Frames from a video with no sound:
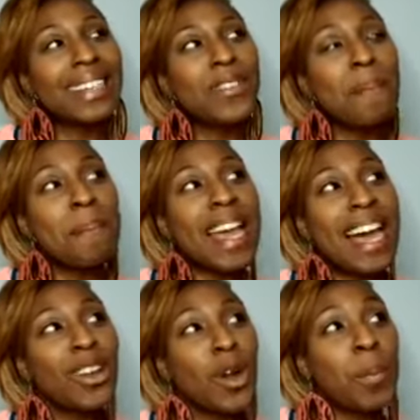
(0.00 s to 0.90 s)
for me,
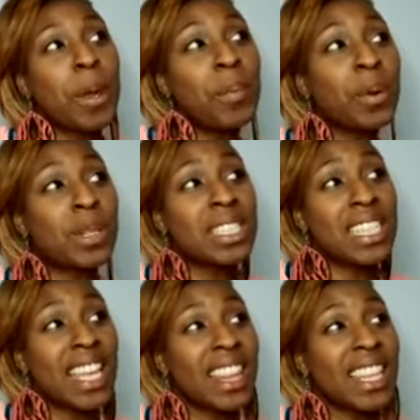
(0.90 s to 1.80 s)
I don't know, people just
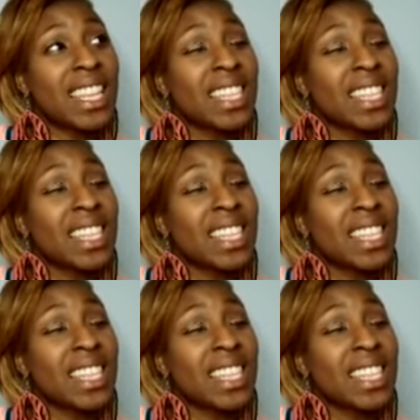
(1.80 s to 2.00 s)
say that,